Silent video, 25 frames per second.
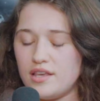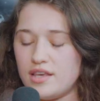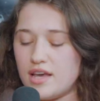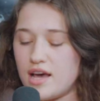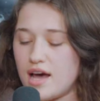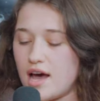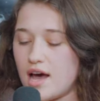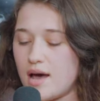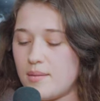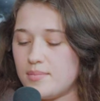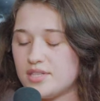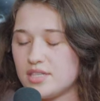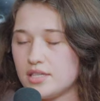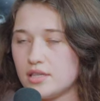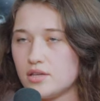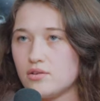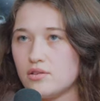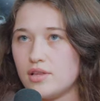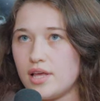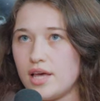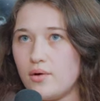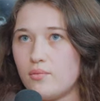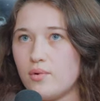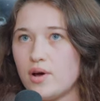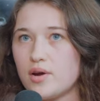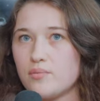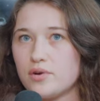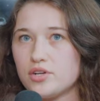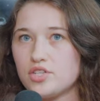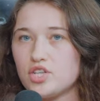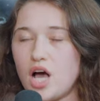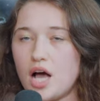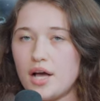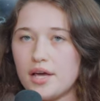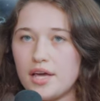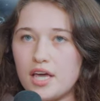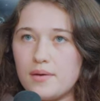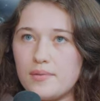Yeah, absolutely. When we're
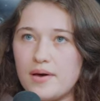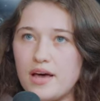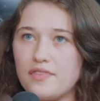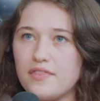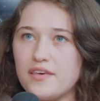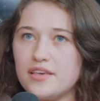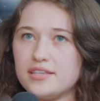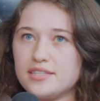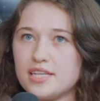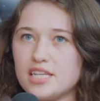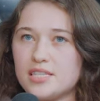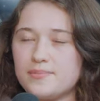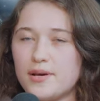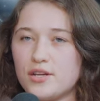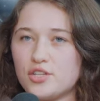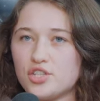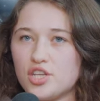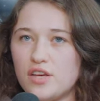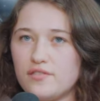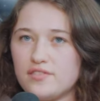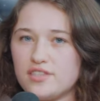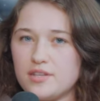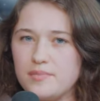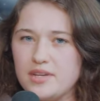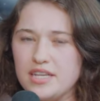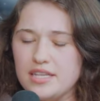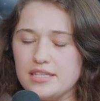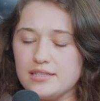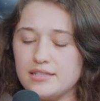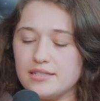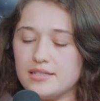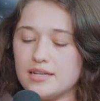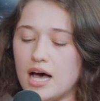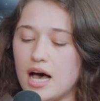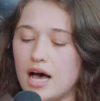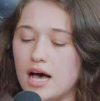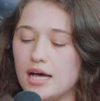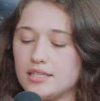talking about this, and especially if somebody's
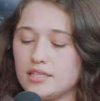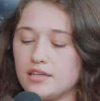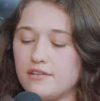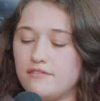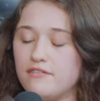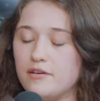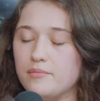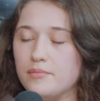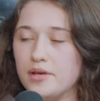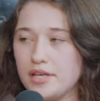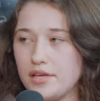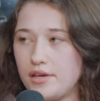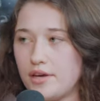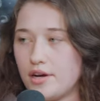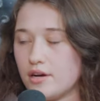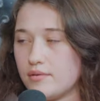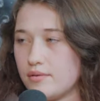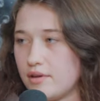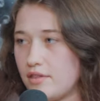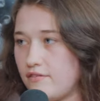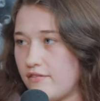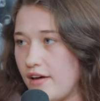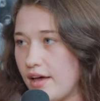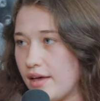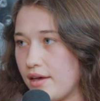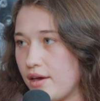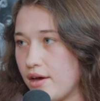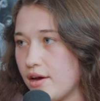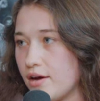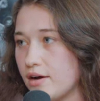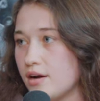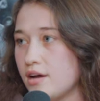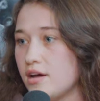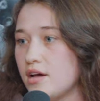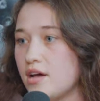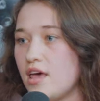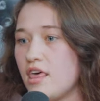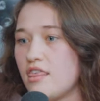not familiar with
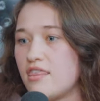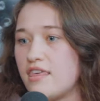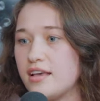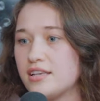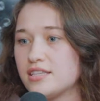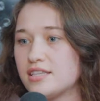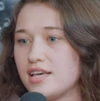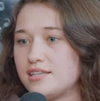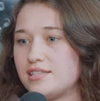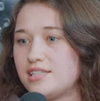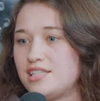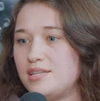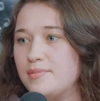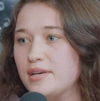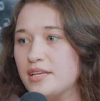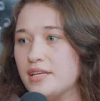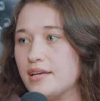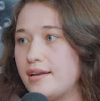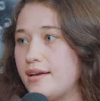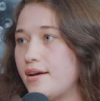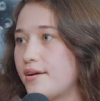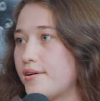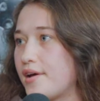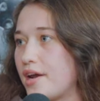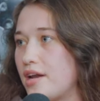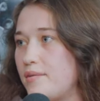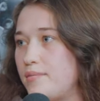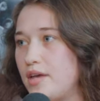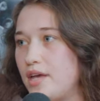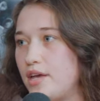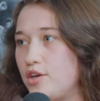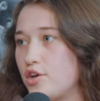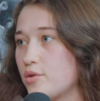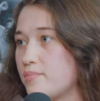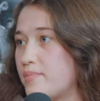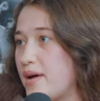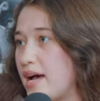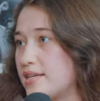failure, things like stability are going to be
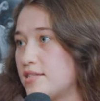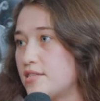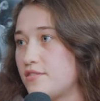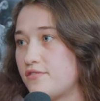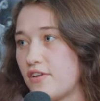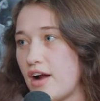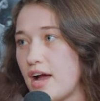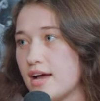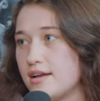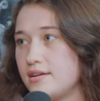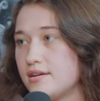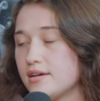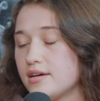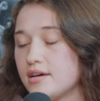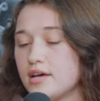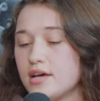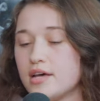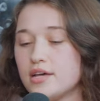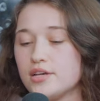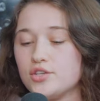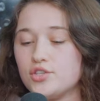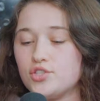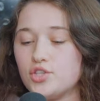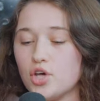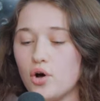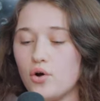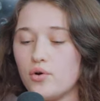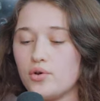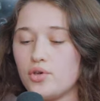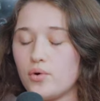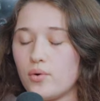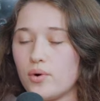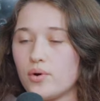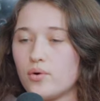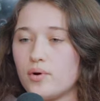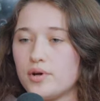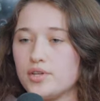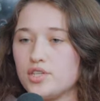your best friend. So
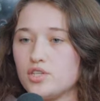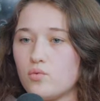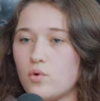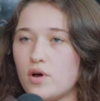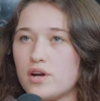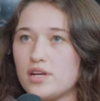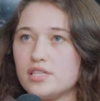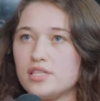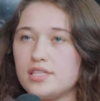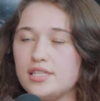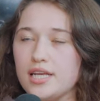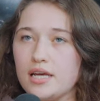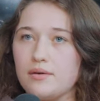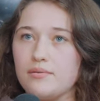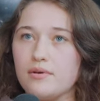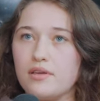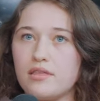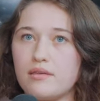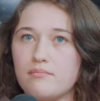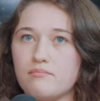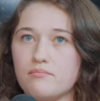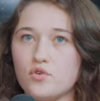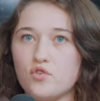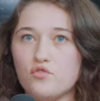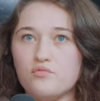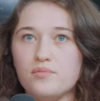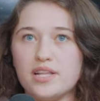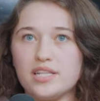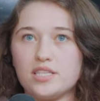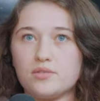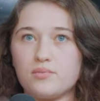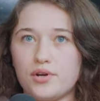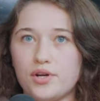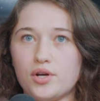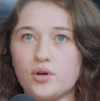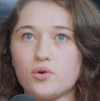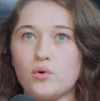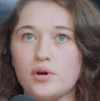you're going to want to stick with movements
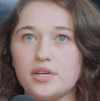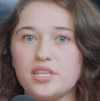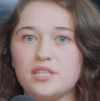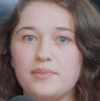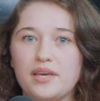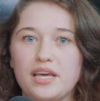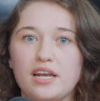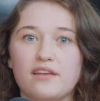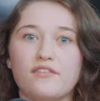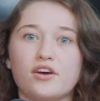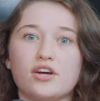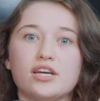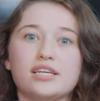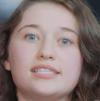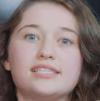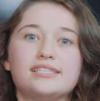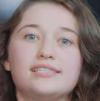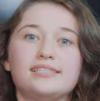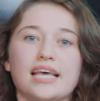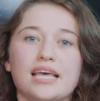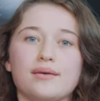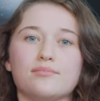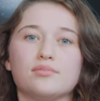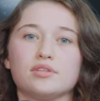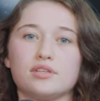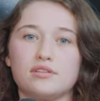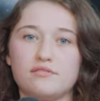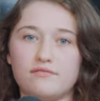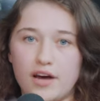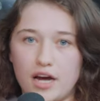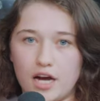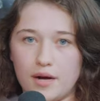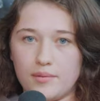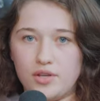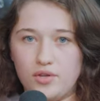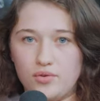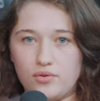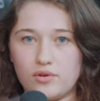where you're going to be in a very stable
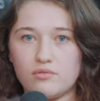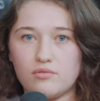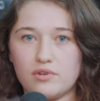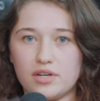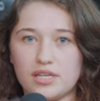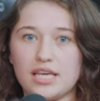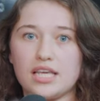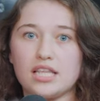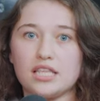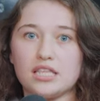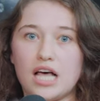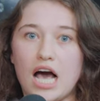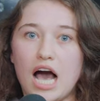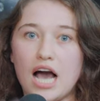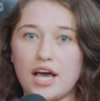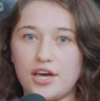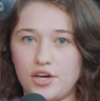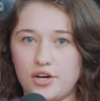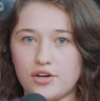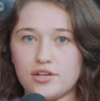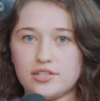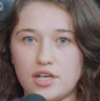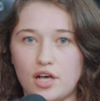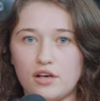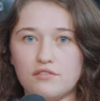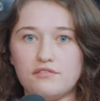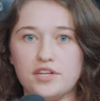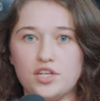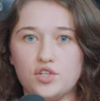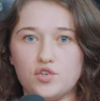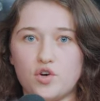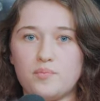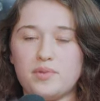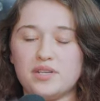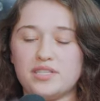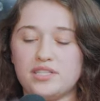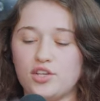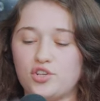environment. You can really lock yourself into
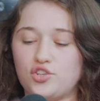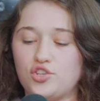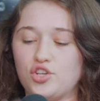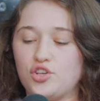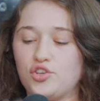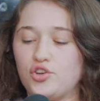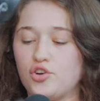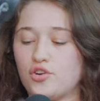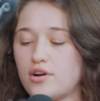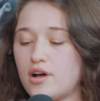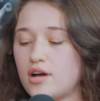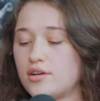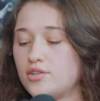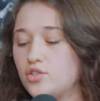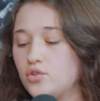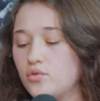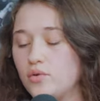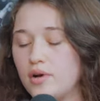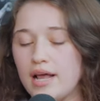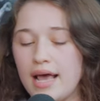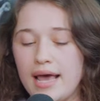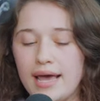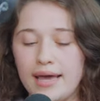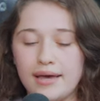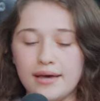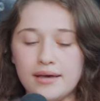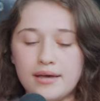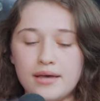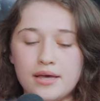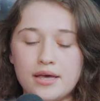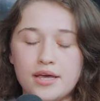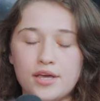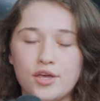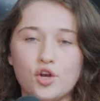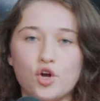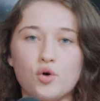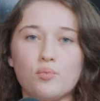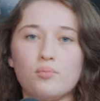a position. You're not doing a,
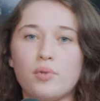you know,